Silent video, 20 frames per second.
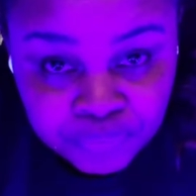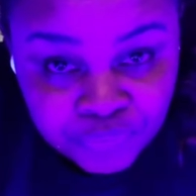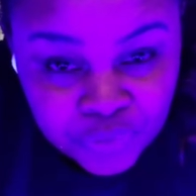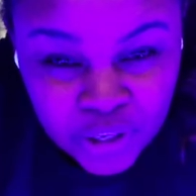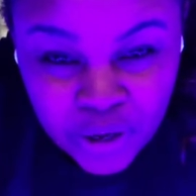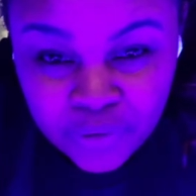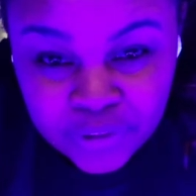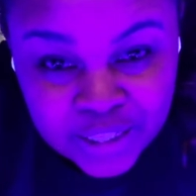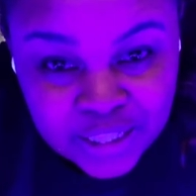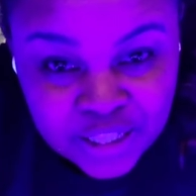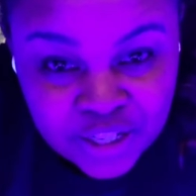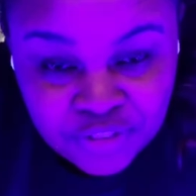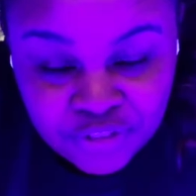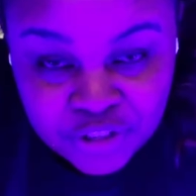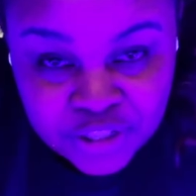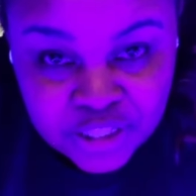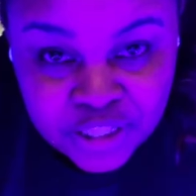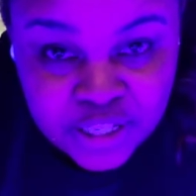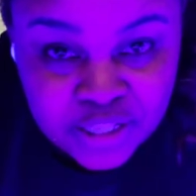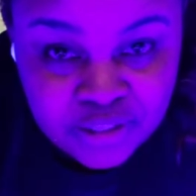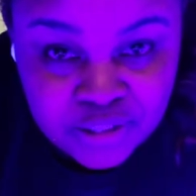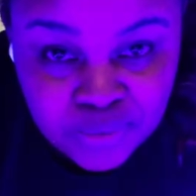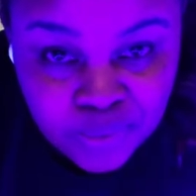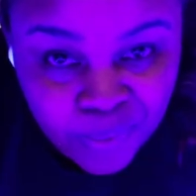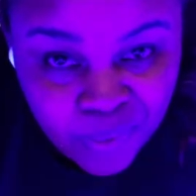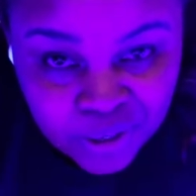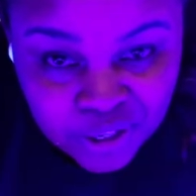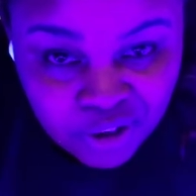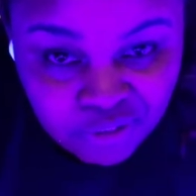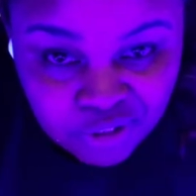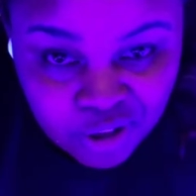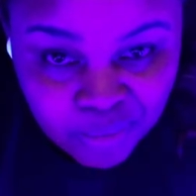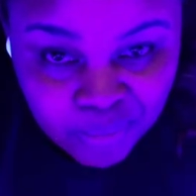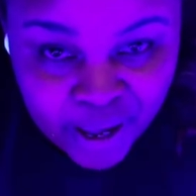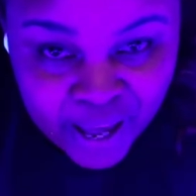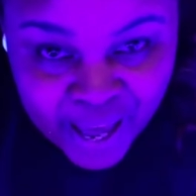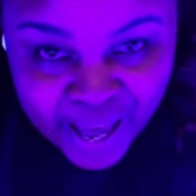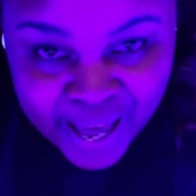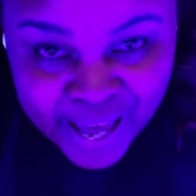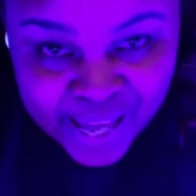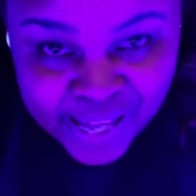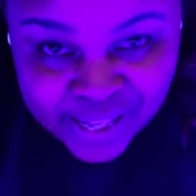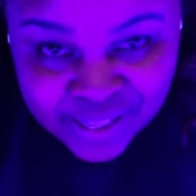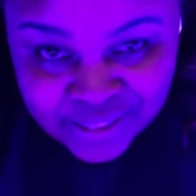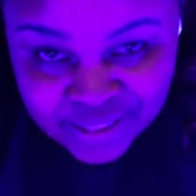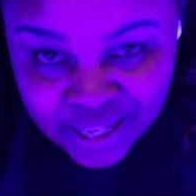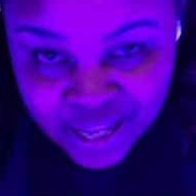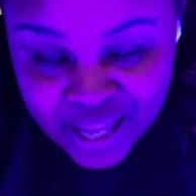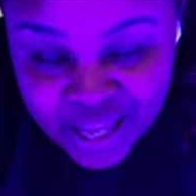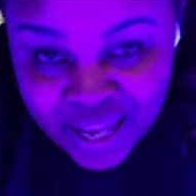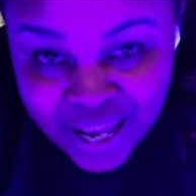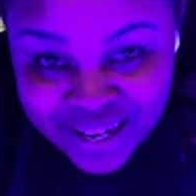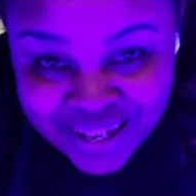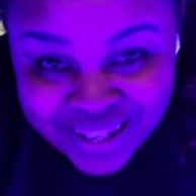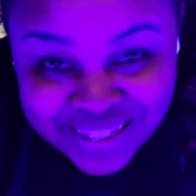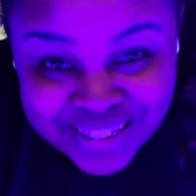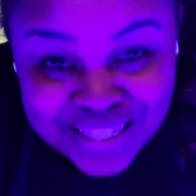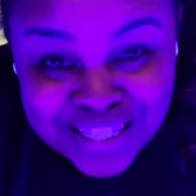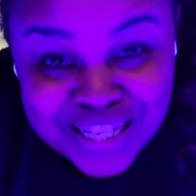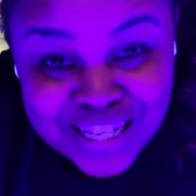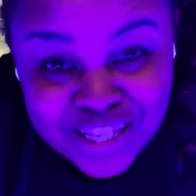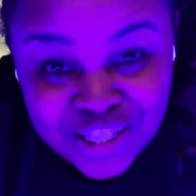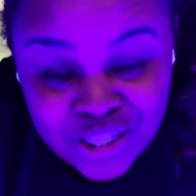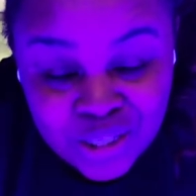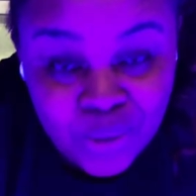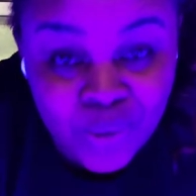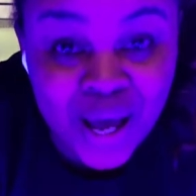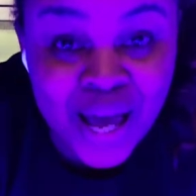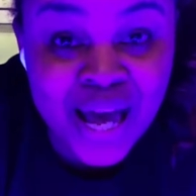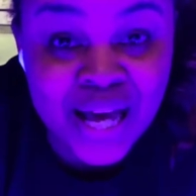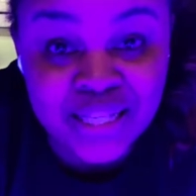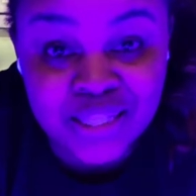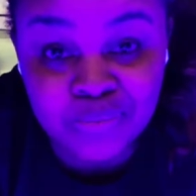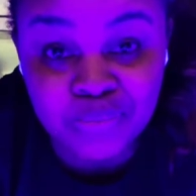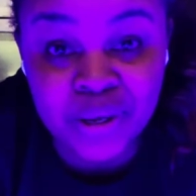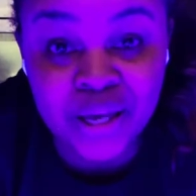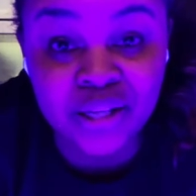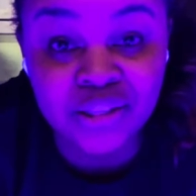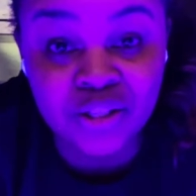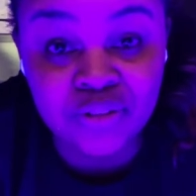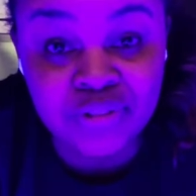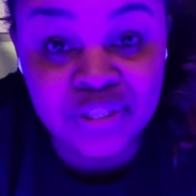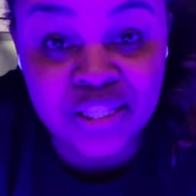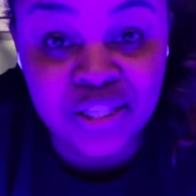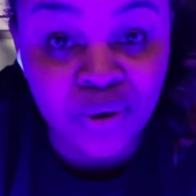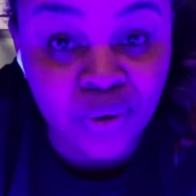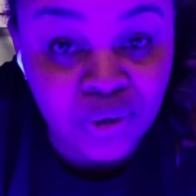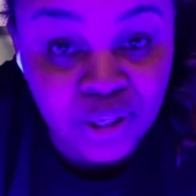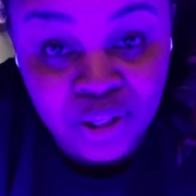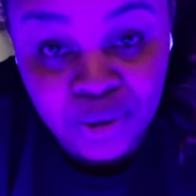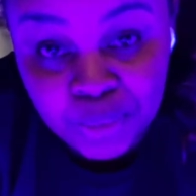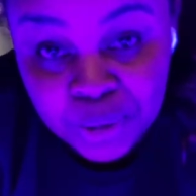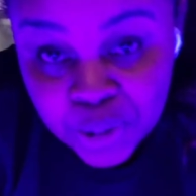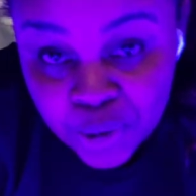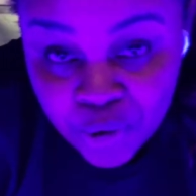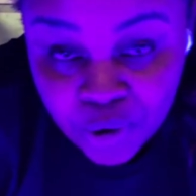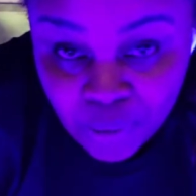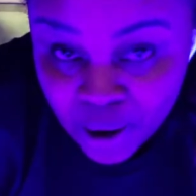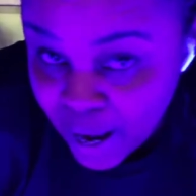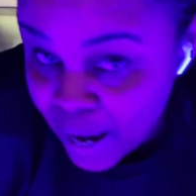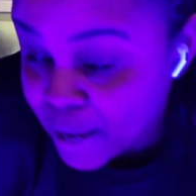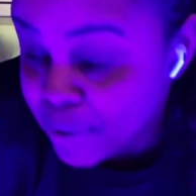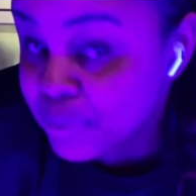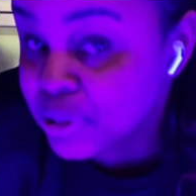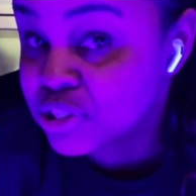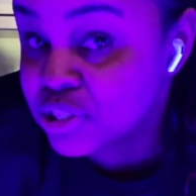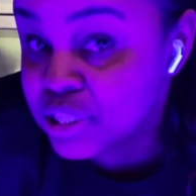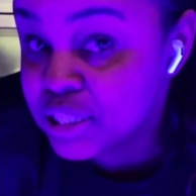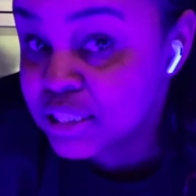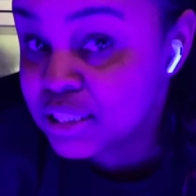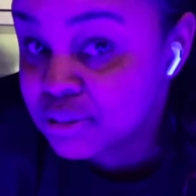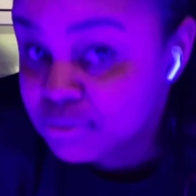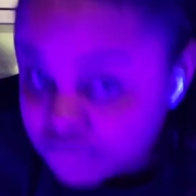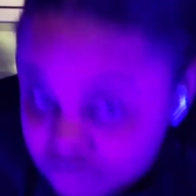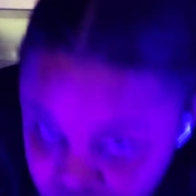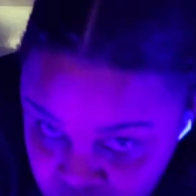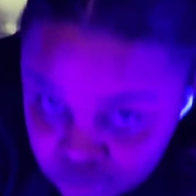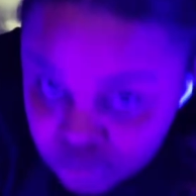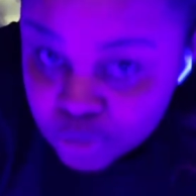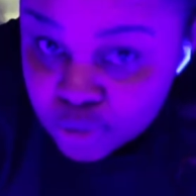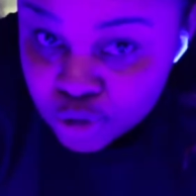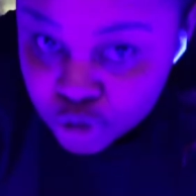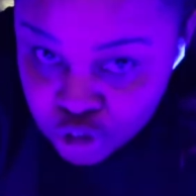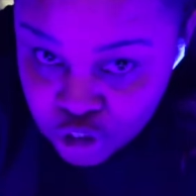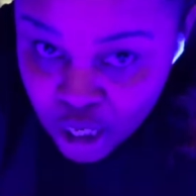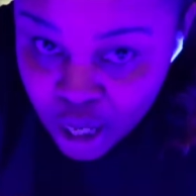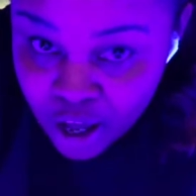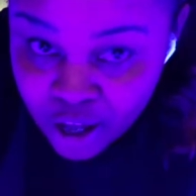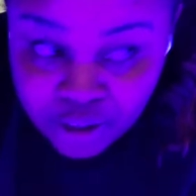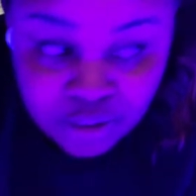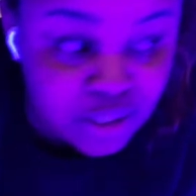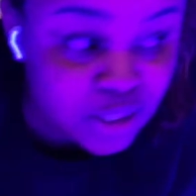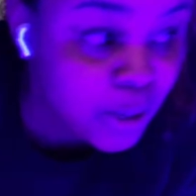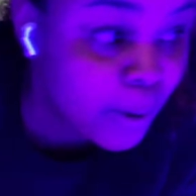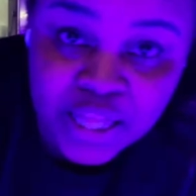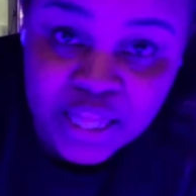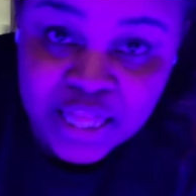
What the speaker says: The only difference is one of them has an additional aspect of sodium chloride, which is salt.